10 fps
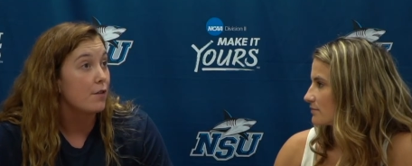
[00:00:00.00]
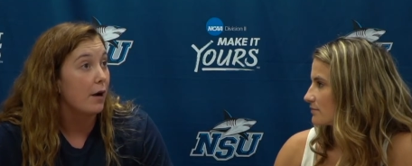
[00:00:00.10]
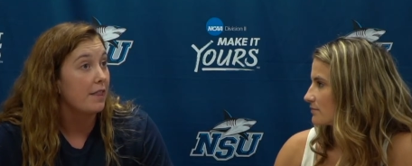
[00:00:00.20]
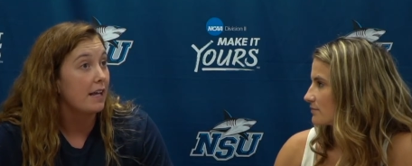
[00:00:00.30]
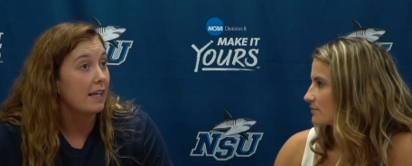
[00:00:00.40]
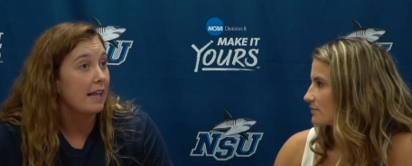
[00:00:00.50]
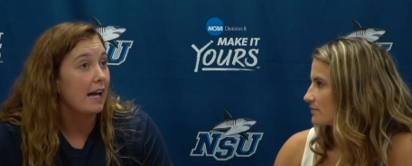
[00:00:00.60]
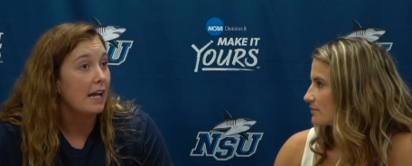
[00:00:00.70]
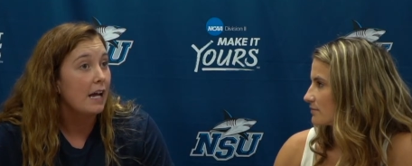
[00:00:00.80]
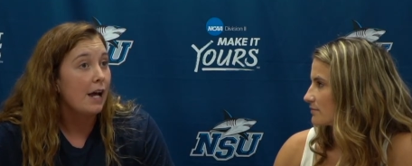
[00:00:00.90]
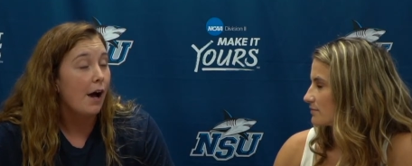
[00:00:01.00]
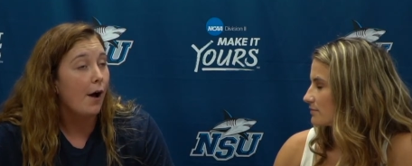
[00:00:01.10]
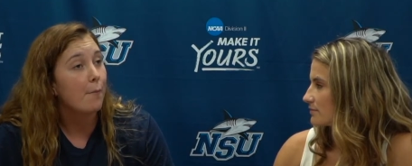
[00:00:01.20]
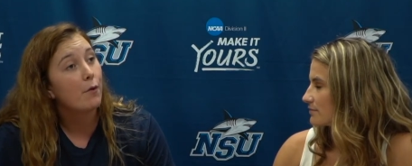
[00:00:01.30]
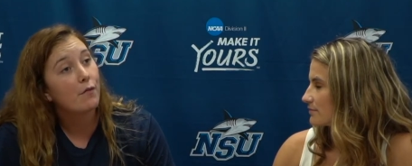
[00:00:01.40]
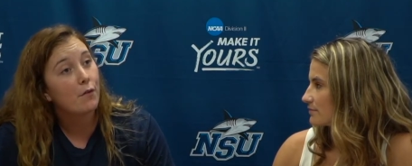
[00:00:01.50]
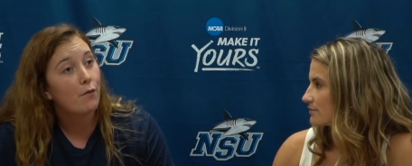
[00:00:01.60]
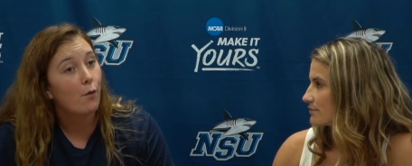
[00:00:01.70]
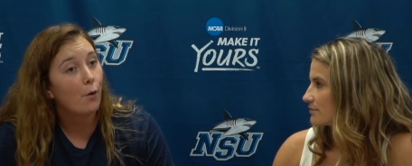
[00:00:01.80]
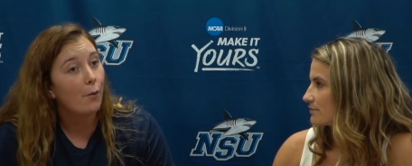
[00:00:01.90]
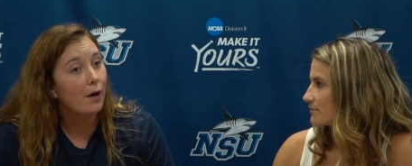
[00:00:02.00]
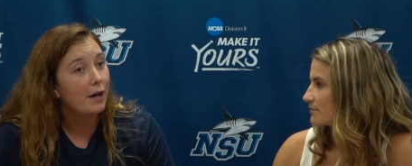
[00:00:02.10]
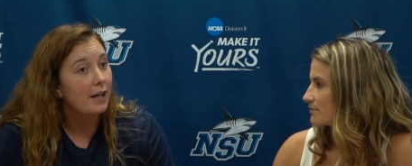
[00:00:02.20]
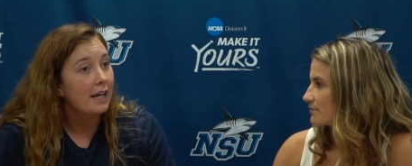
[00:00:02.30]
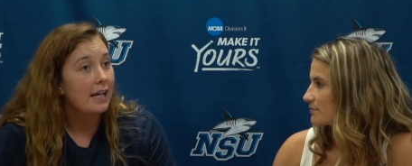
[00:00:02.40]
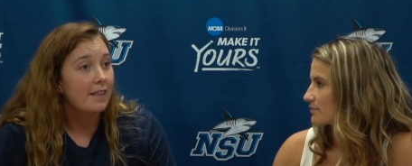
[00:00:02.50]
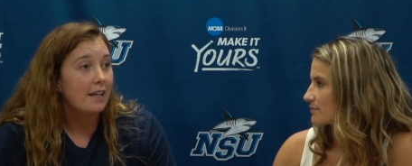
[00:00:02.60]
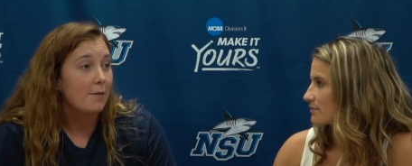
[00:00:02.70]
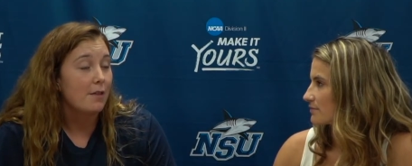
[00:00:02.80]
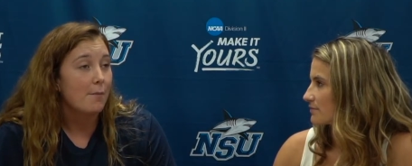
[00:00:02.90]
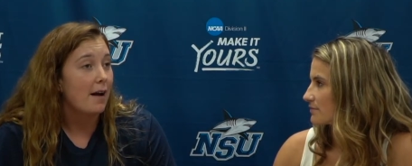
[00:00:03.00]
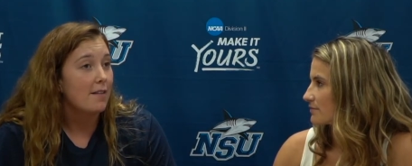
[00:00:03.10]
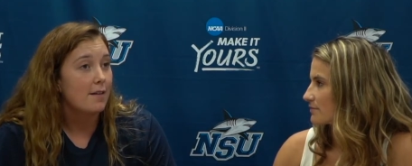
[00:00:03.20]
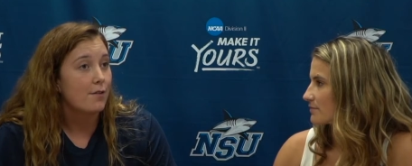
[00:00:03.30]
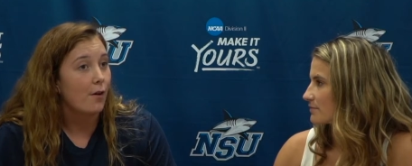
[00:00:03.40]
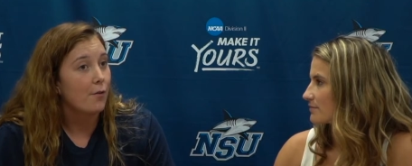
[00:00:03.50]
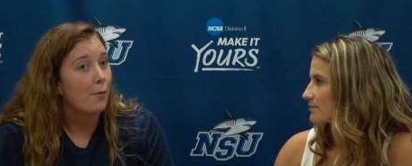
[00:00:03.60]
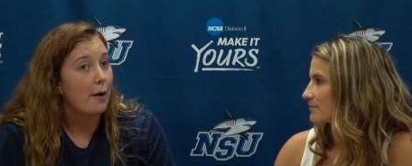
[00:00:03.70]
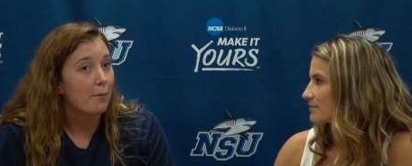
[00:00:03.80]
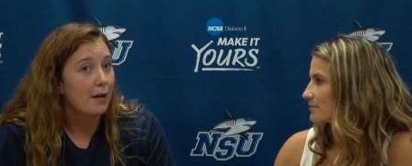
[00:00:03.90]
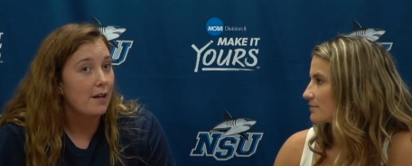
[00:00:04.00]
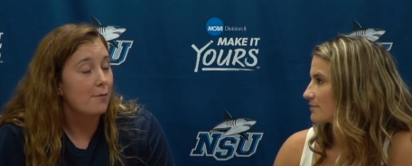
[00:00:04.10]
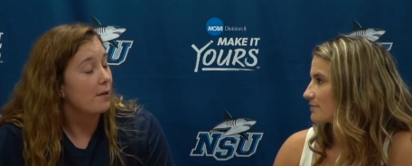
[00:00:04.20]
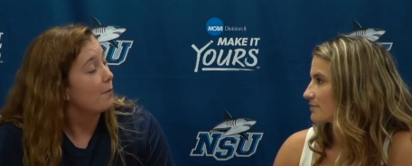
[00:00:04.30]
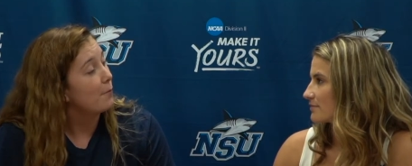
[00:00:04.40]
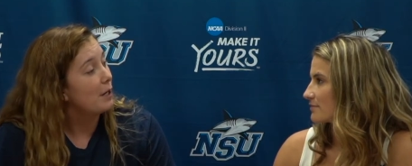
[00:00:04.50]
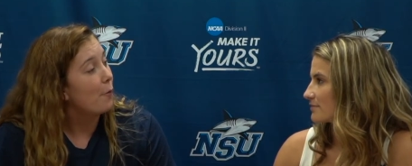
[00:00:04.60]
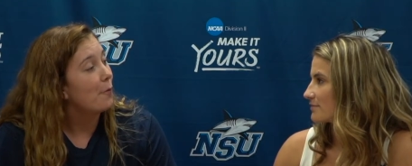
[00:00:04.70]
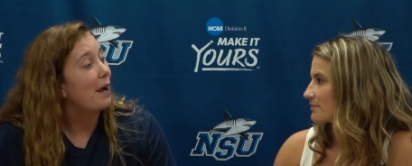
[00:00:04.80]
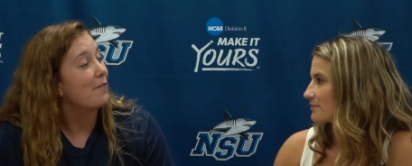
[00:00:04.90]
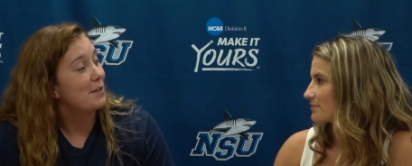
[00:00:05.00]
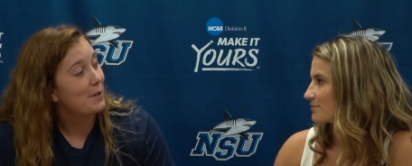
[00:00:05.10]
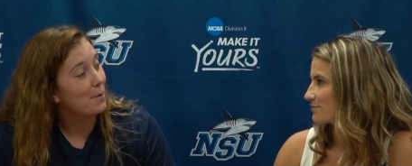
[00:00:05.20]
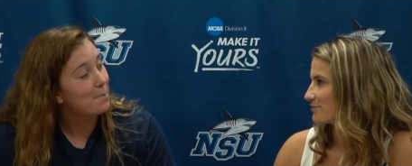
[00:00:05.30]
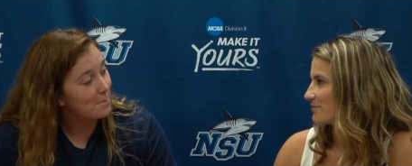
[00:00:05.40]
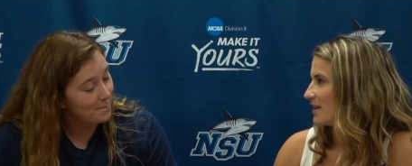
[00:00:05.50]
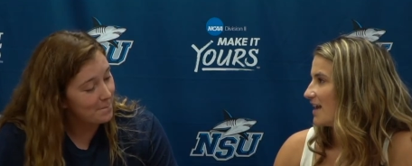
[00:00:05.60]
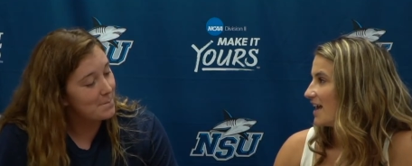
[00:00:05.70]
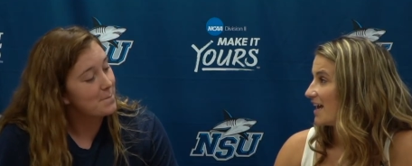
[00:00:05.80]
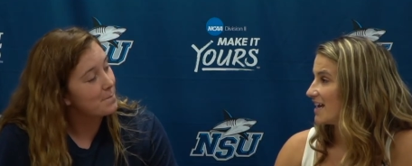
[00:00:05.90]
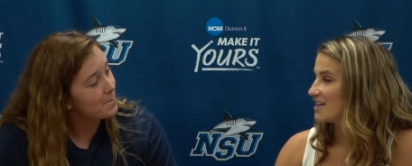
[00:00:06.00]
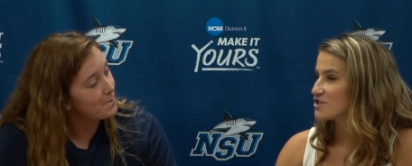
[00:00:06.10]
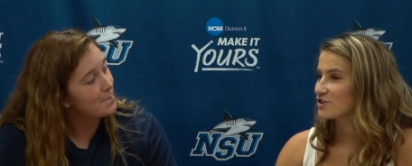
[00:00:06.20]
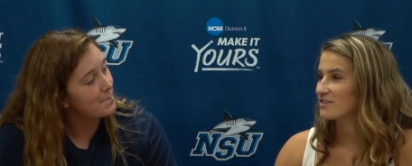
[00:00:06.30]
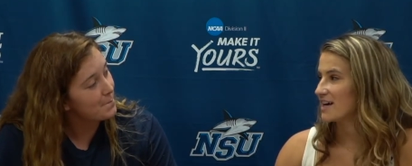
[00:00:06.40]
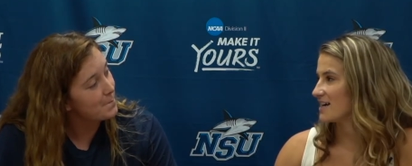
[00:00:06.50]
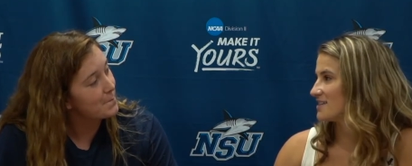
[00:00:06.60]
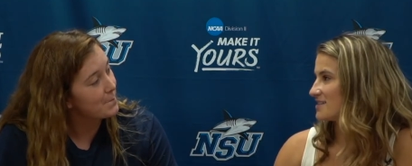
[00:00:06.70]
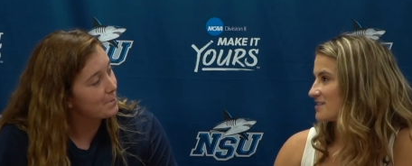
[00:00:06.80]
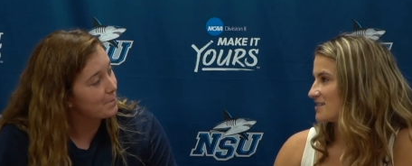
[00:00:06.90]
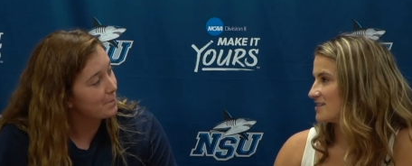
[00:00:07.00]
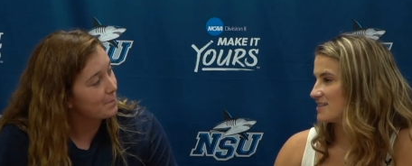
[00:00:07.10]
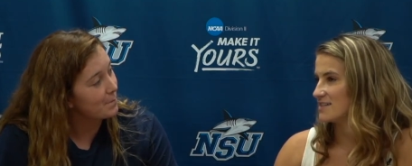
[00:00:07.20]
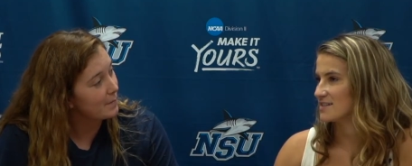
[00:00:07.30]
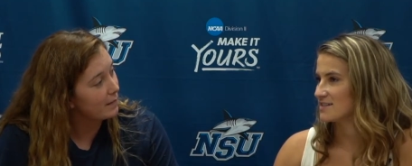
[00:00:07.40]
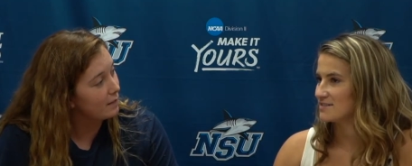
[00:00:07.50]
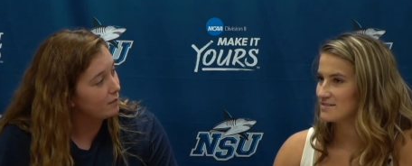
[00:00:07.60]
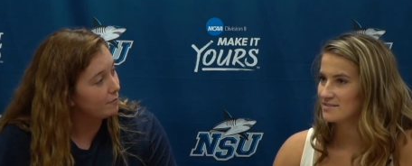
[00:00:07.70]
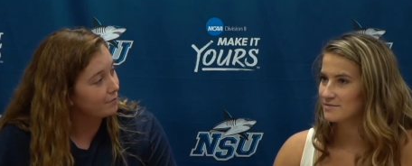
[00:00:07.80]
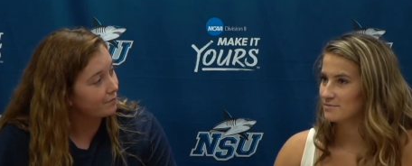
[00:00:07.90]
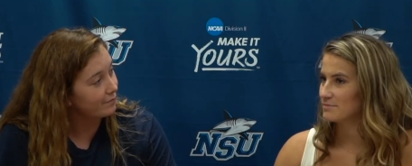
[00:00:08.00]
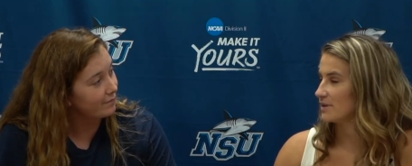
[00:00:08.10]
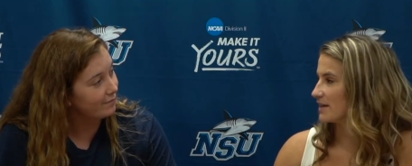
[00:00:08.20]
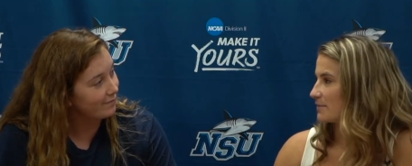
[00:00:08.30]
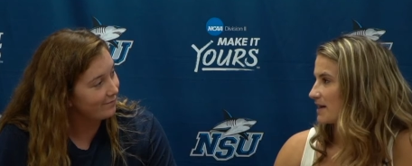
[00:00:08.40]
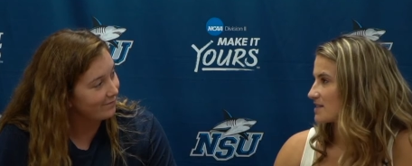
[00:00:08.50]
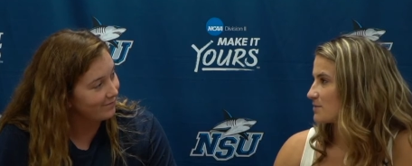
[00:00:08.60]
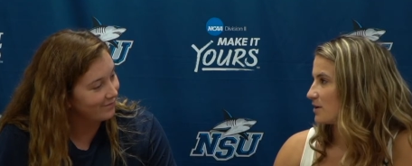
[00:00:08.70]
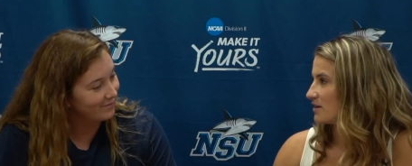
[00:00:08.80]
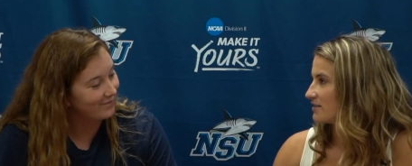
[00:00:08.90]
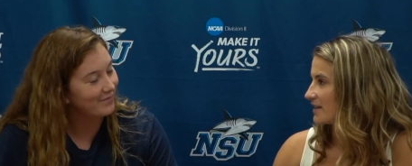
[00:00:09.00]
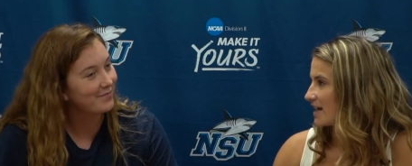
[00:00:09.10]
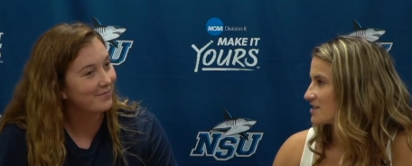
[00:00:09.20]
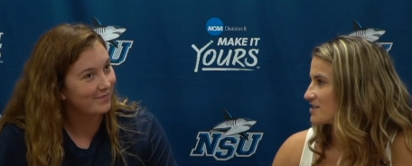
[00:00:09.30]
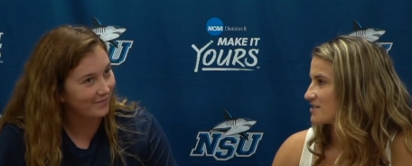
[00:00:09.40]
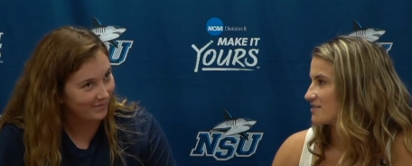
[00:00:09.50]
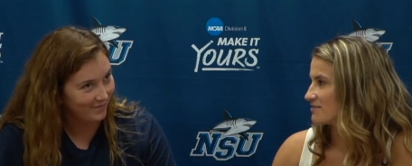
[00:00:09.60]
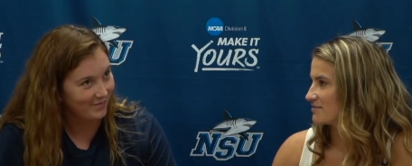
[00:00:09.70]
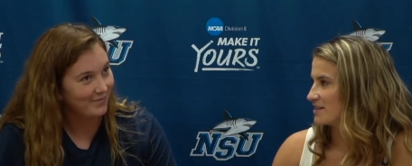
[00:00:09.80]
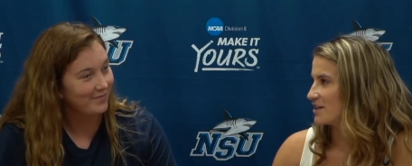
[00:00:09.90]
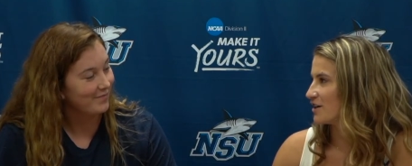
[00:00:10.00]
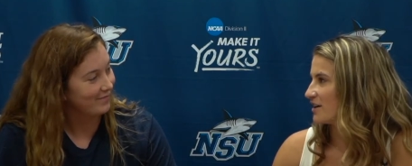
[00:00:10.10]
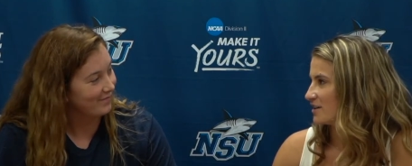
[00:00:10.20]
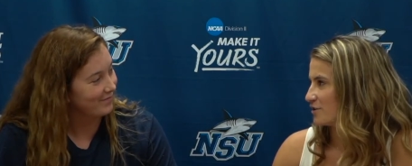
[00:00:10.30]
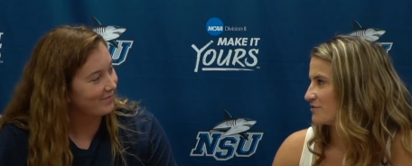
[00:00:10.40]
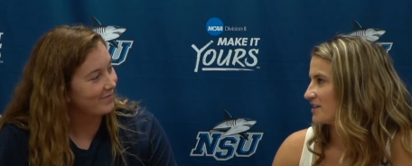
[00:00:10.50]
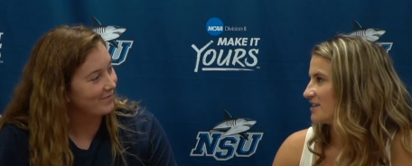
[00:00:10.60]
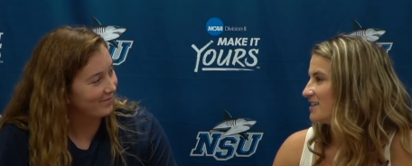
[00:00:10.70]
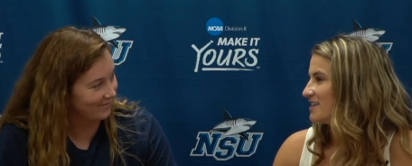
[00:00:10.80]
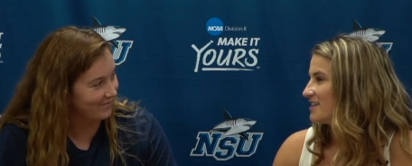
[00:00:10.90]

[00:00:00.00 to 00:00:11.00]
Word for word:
Speaker 1: So I think that um, moving forward, the the mindsets are all in the right place. We we know what we have to do.
Speaker 2: And it's your last season playing basketball, last year at Nova.